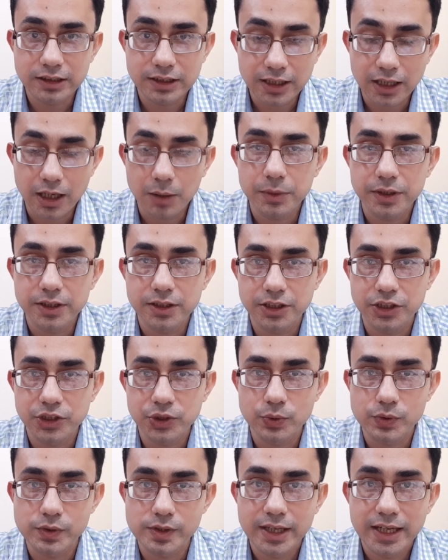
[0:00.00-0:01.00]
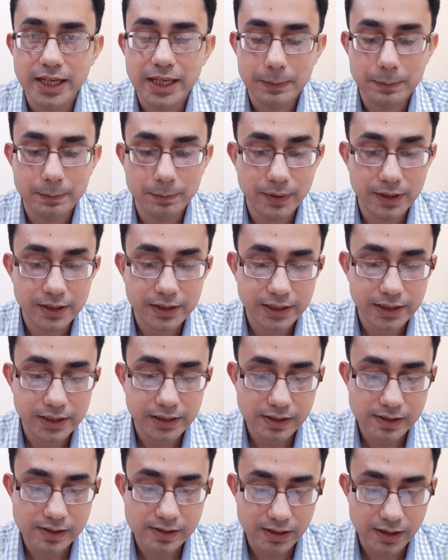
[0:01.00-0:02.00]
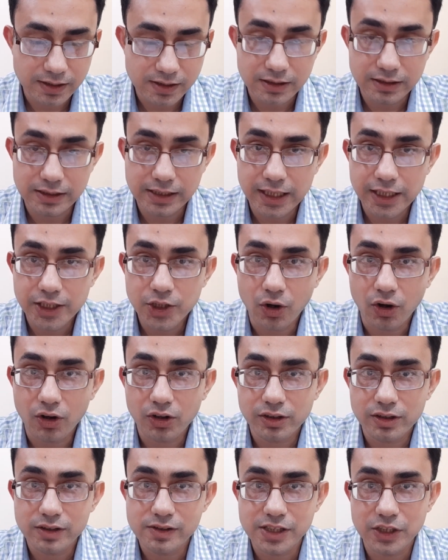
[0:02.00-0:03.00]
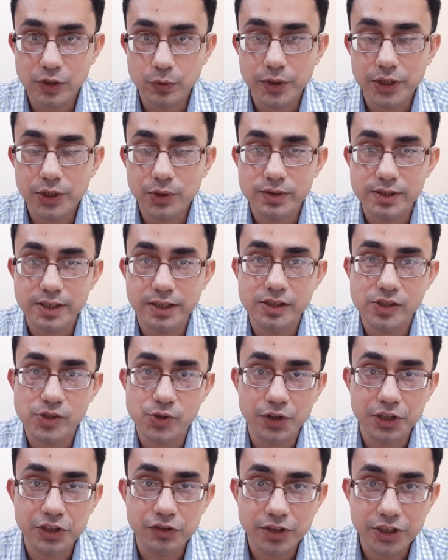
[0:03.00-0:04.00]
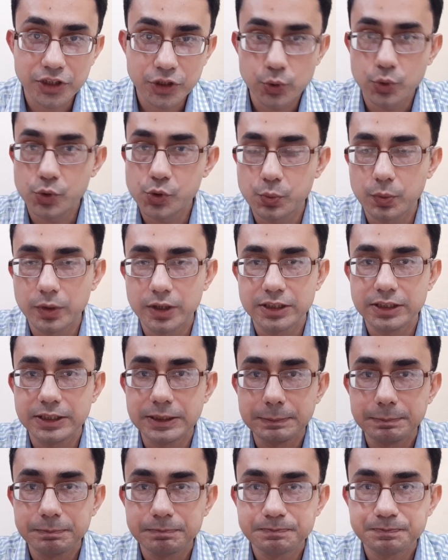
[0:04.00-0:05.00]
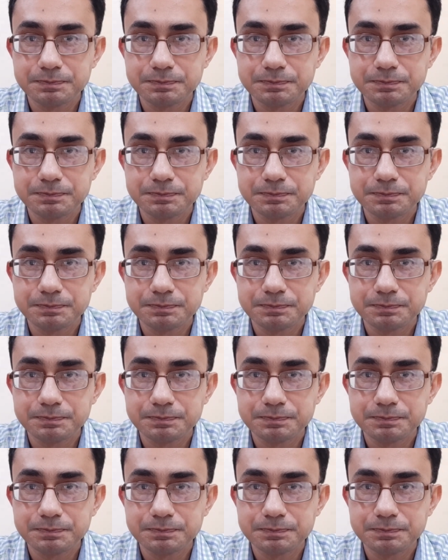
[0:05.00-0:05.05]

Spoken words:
It'll come in the news, but it is such a daily occurrence in Windows that is not even newsworthy.